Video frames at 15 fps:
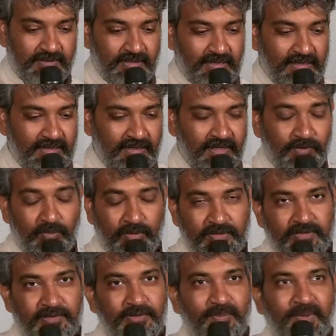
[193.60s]
I
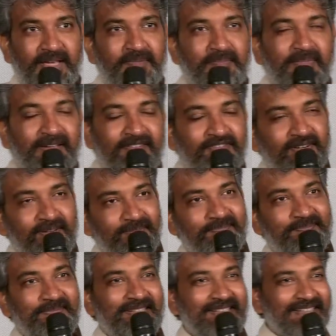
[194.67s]
wanted to make my film
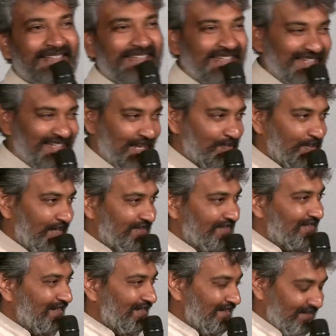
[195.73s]
in
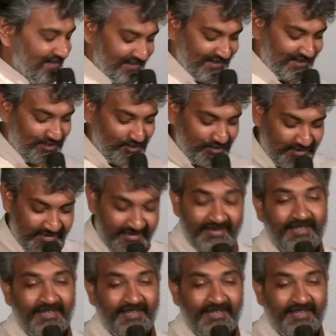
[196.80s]
IMAX, and it took